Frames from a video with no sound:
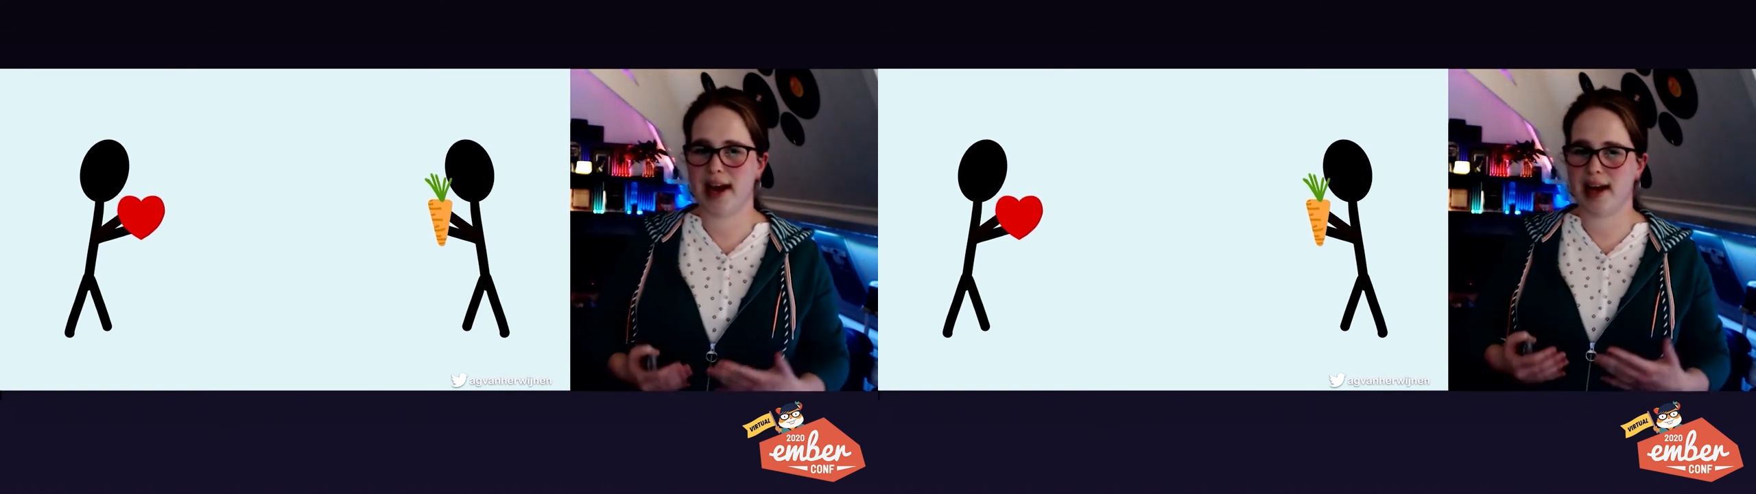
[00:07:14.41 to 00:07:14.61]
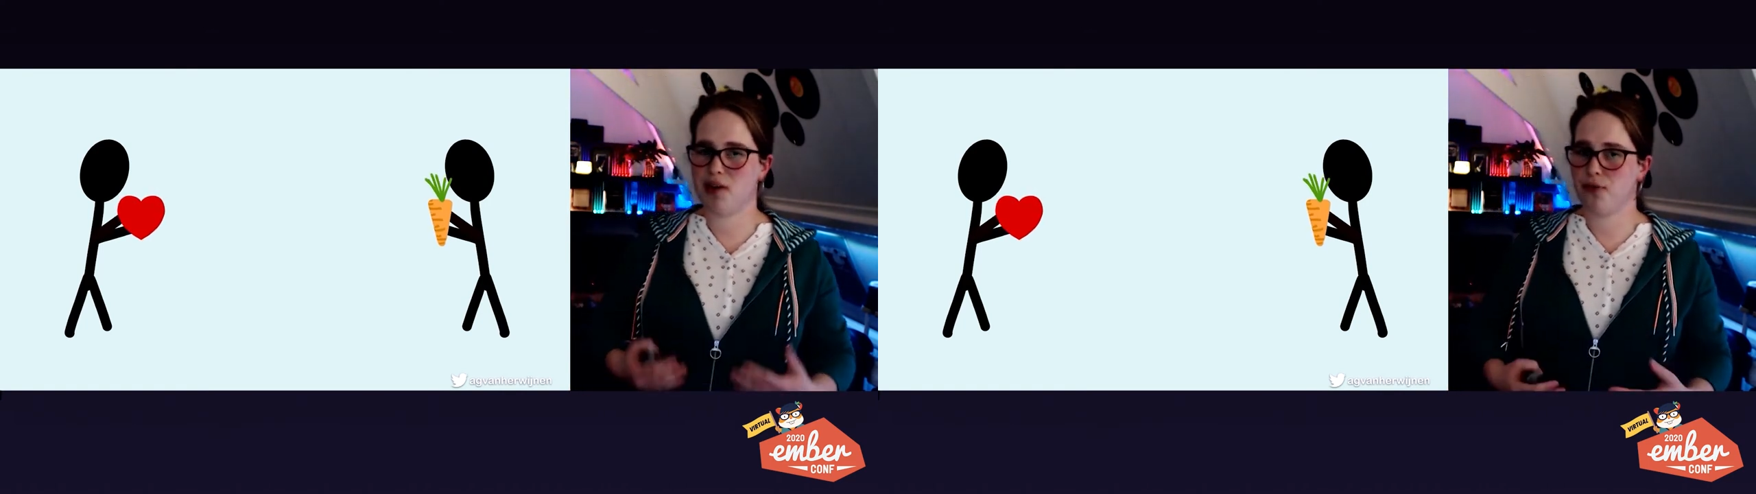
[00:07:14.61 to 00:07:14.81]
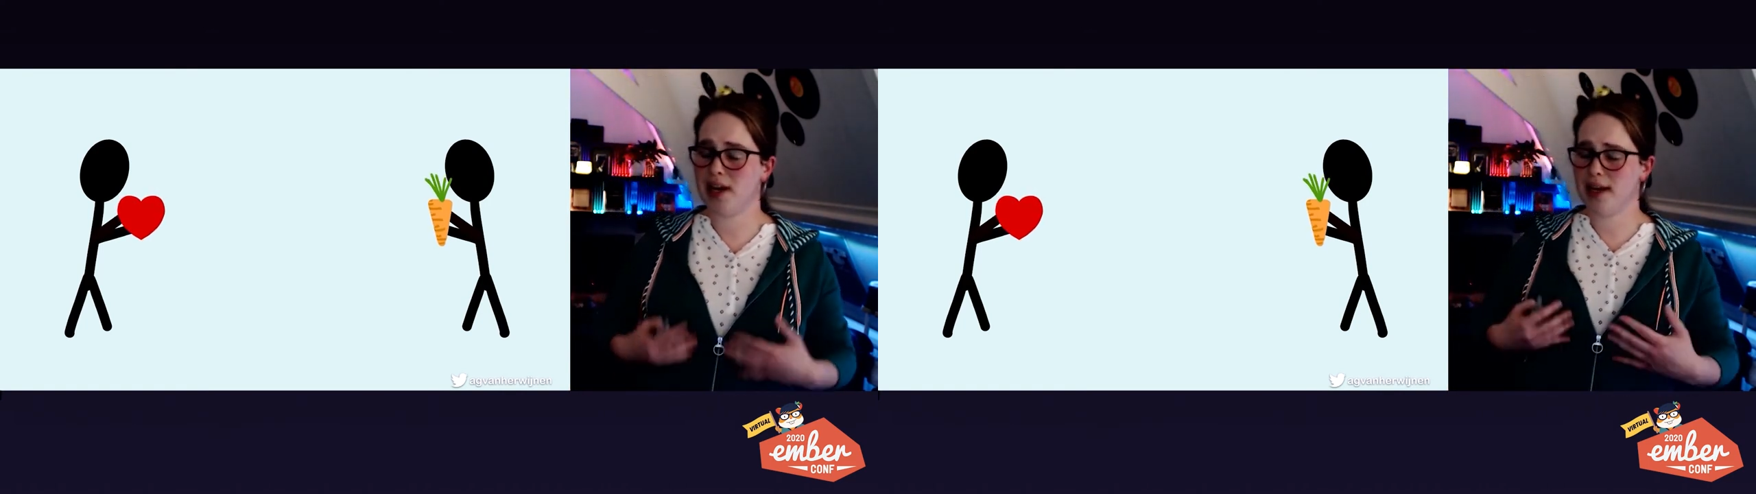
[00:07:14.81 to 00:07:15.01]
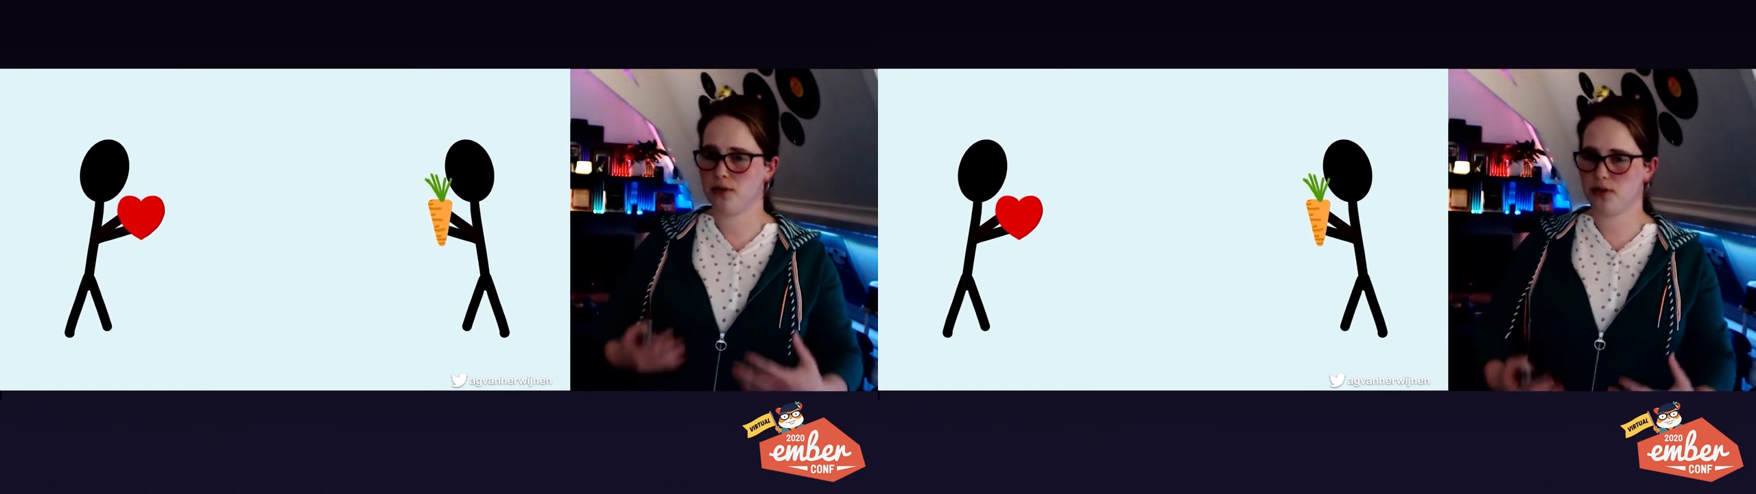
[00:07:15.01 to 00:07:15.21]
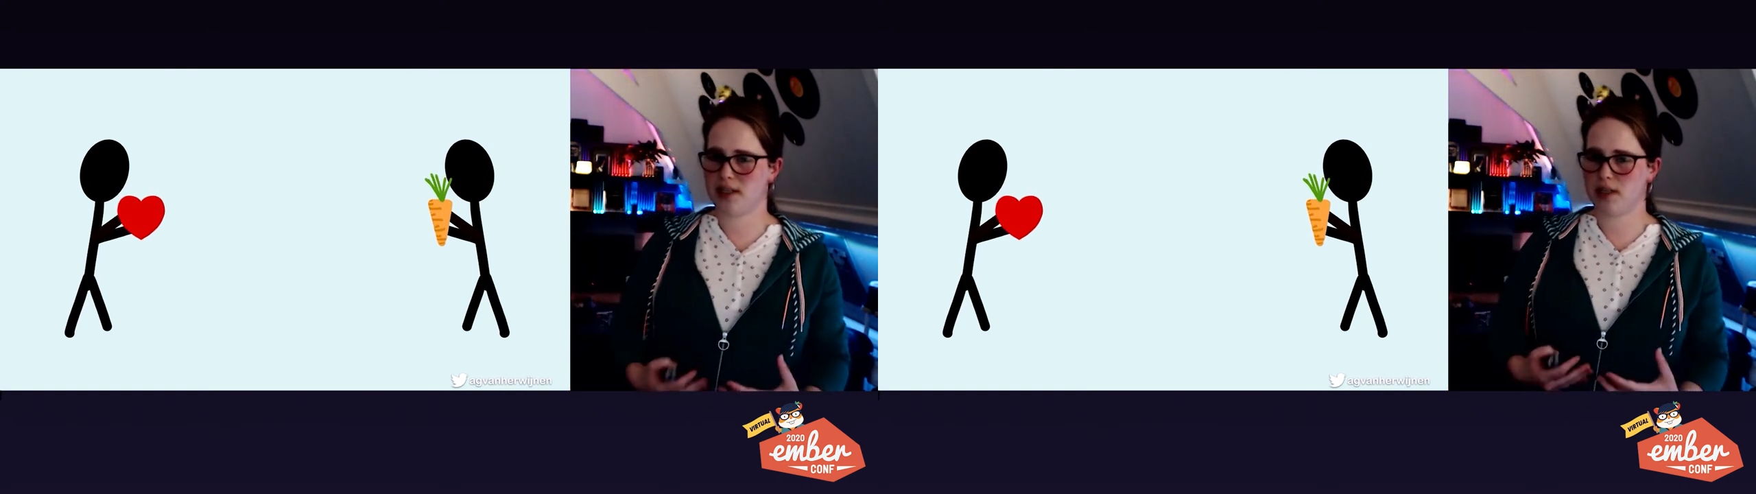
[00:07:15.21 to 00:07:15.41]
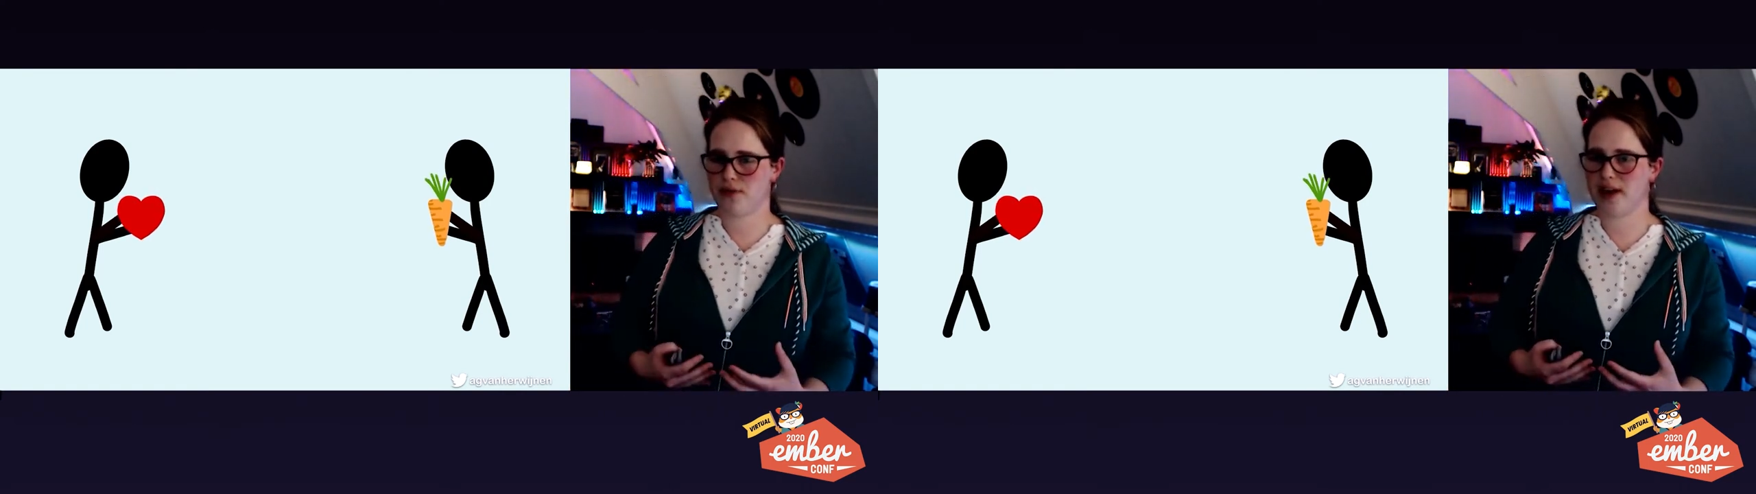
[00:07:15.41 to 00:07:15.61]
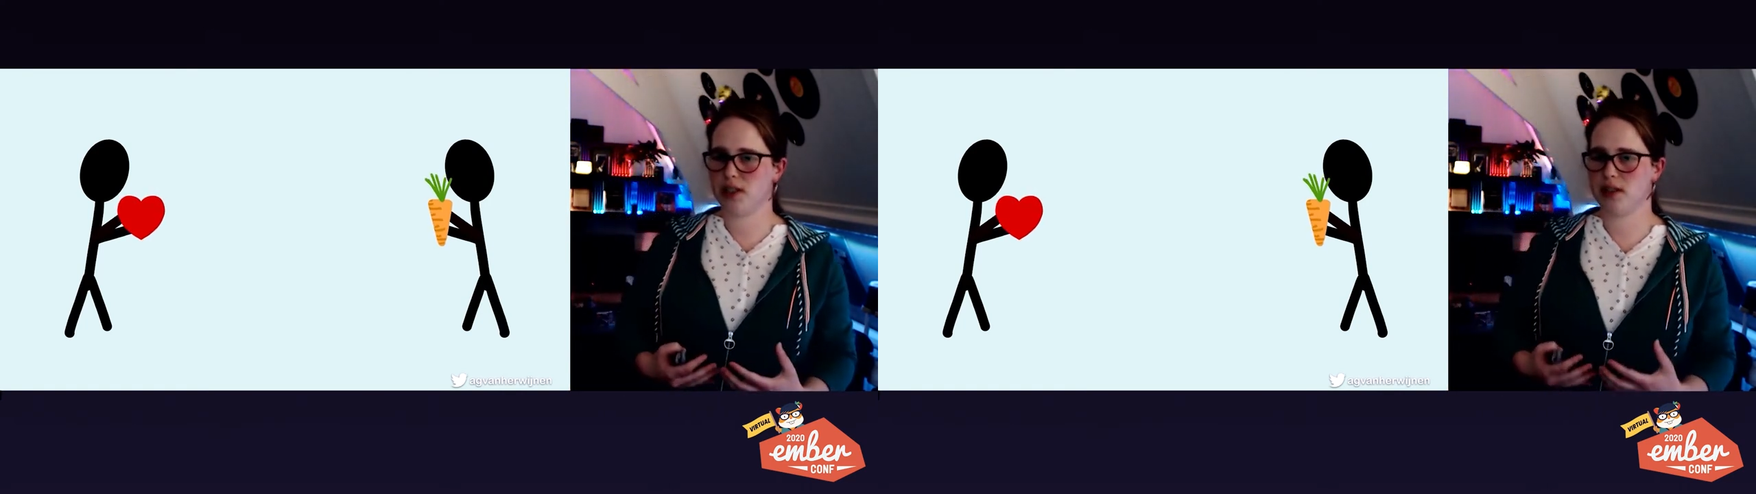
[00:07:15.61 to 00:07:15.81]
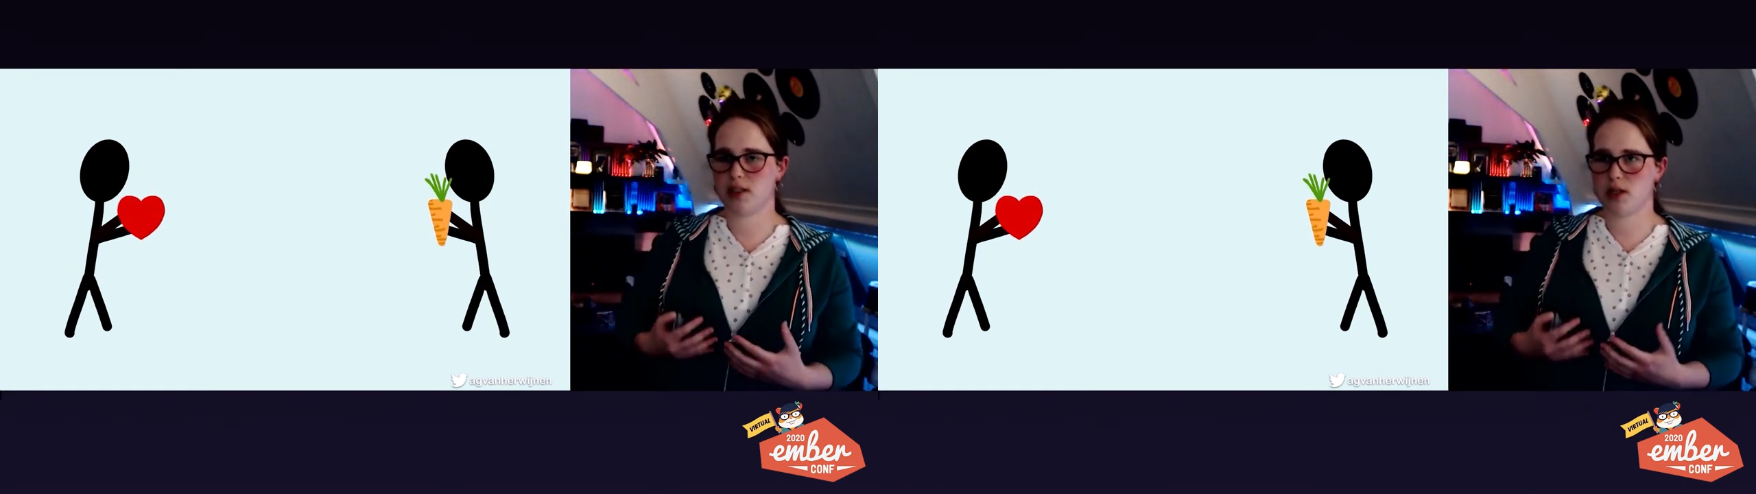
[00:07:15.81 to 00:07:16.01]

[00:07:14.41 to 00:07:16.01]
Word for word: And the feeling of satisfaction is